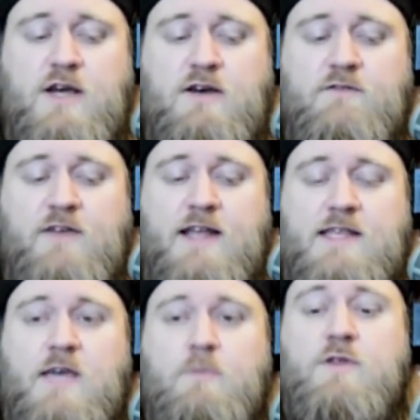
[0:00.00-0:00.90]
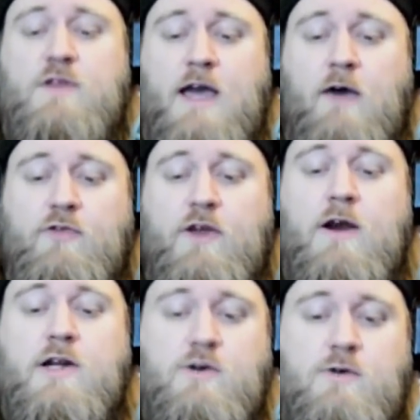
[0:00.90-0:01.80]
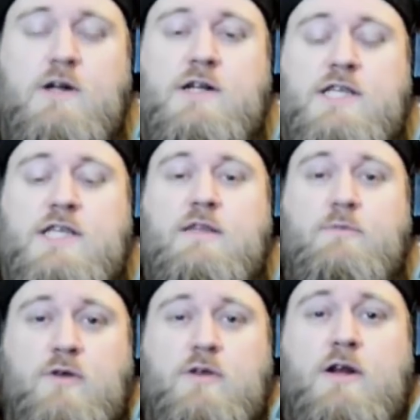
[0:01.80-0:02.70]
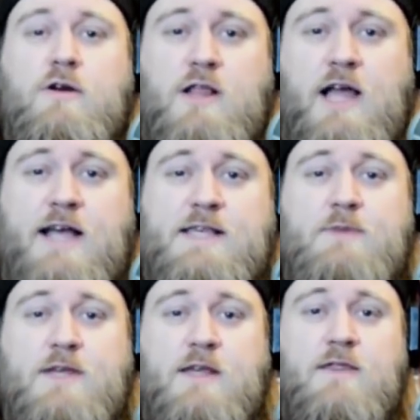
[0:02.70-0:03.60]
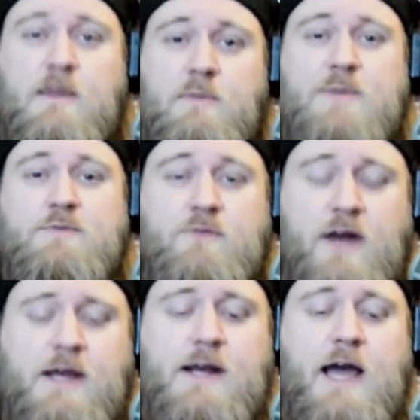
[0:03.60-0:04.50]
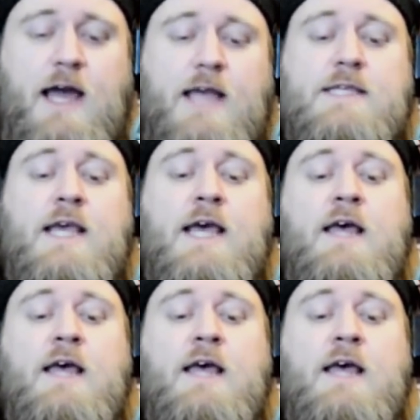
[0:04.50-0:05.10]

of antipathy out there towards the billionaire class because I think people recognize